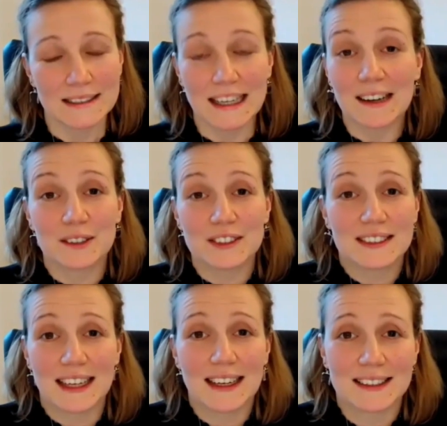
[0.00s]
Yeah, I'm going to
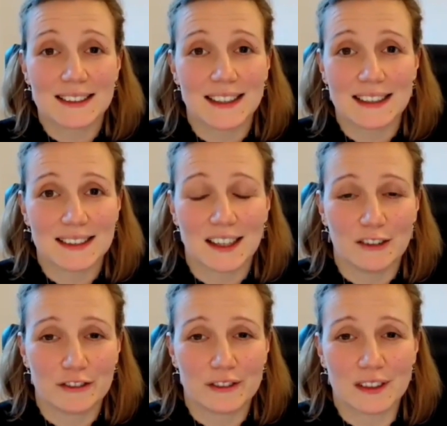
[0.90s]
say less than
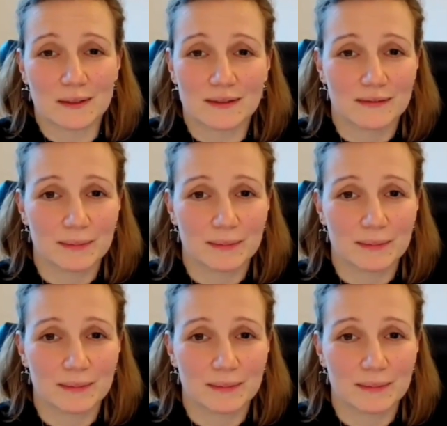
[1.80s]
half of them,